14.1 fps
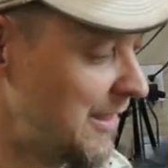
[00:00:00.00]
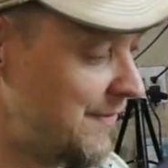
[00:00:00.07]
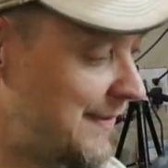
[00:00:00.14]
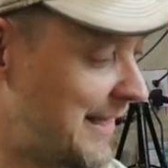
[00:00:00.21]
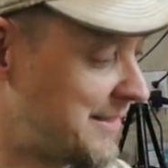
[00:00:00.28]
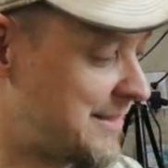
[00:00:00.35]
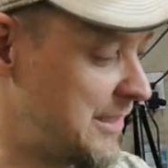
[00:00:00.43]

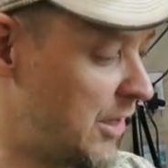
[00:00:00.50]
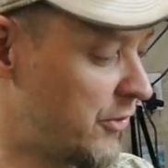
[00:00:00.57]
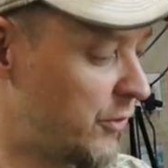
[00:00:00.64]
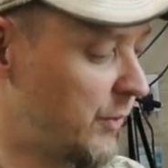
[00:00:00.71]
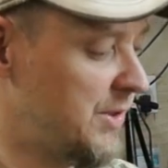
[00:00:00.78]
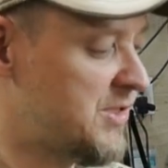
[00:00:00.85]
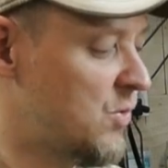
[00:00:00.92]
That's the
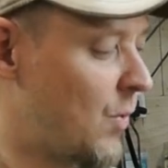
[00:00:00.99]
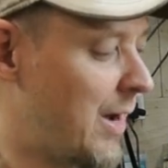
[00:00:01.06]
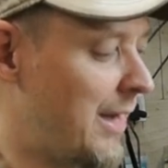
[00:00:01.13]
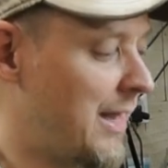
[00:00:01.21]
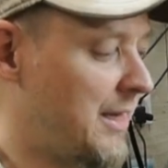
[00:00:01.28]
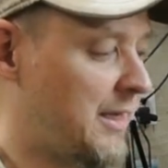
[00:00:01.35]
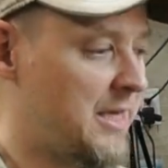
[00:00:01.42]
other reason
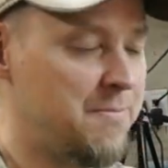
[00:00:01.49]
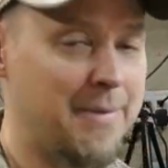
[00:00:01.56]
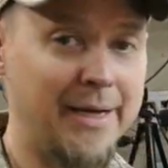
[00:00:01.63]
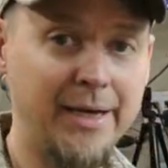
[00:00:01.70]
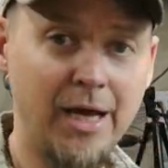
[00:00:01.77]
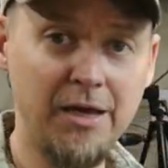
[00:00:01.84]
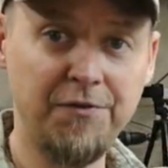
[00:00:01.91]
why I keep
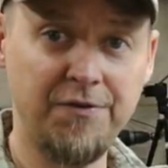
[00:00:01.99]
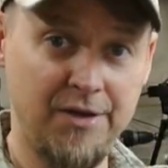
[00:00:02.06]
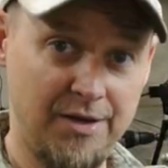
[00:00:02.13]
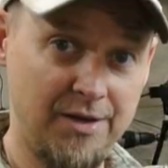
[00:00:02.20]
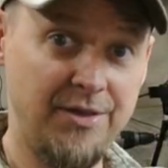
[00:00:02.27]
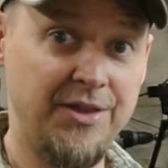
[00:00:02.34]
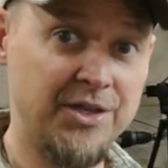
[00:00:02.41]
my knife
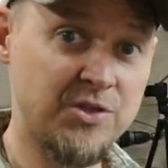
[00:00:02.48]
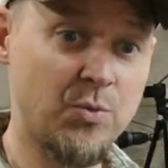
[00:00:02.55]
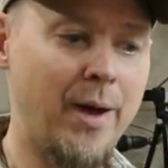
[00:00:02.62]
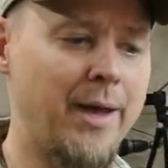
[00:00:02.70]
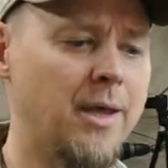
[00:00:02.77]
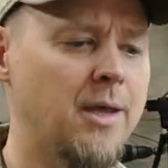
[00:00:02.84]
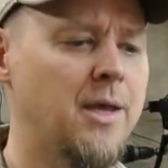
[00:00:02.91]
this
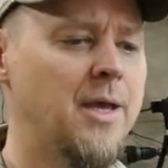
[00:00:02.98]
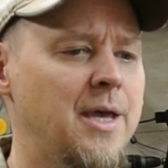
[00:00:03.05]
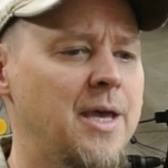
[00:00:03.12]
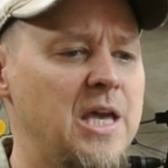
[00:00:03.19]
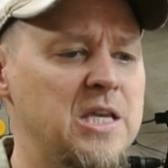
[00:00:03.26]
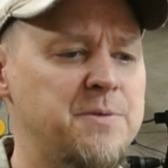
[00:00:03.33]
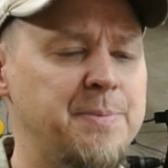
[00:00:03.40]
way,
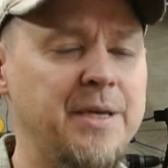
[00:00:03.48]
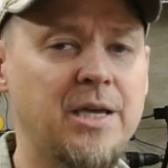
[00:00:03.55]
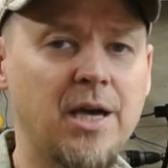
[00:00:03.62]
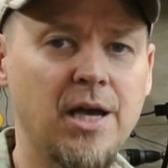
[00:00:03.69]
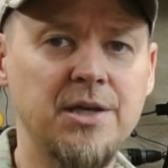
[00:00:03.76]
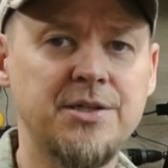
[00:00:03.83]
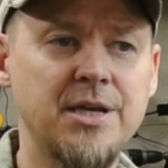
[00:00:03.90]
is
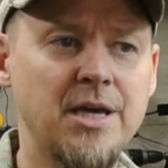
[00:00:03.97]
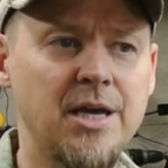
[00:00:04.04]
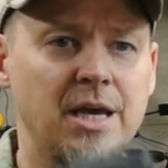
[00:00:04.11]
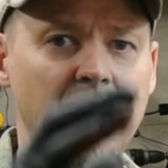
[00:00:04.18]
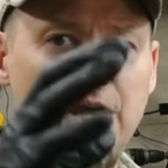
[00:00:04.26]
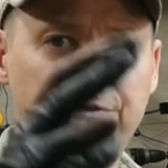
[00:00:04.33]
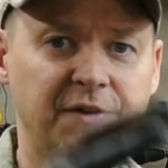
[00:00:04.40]
because
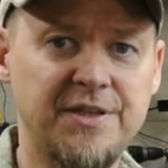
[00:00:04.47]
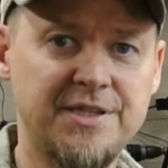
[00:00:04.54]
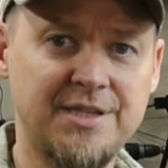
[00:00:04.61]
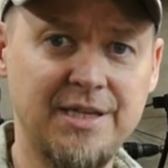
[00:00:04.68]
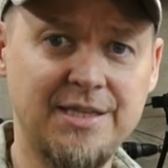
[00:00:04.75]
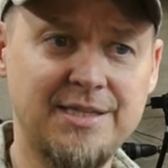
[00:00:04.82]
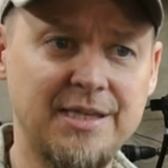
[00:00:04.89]
if it
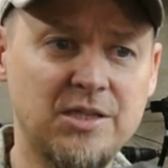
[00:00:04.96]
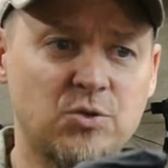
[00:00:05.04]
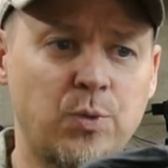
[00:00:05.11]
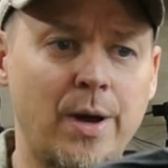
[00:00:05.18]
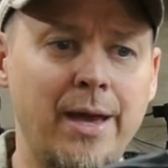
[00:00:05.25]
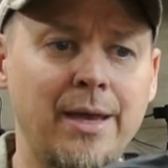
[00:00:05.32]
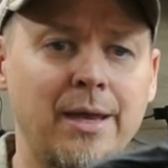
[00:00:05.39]
sits
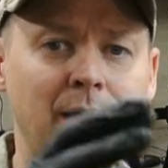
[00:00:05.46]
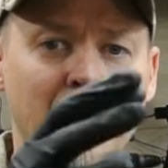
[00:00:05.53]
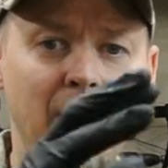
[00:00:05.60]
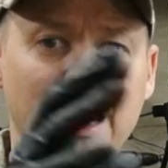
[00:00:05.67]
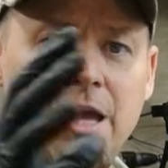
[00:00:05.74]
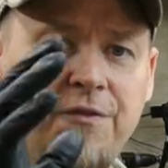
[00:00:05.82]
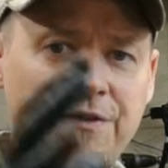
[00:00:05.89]
this way,
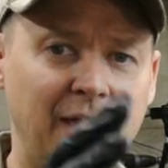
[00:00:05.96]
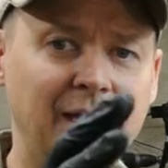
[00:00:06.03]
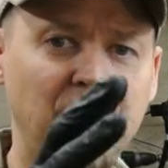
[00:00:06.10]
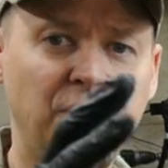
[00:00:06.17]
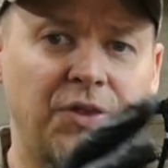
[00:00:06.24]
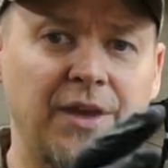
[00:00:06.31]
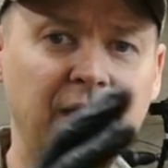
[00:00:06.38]
if
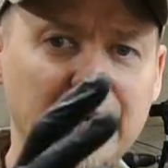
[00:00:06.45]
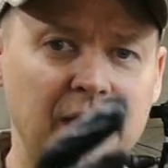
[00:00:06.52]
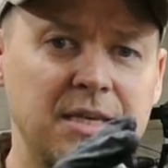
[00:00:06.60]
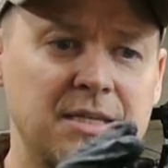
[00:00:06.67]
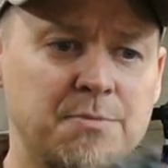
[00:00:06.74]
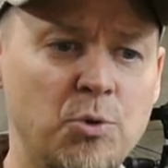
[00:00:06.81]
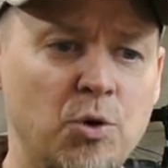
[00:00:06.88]
anything
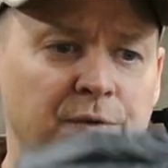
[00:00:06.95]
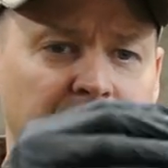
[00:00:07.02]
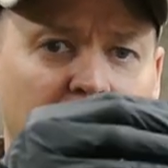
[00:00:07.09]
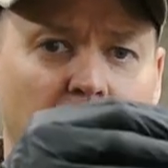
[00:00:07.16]
is moving,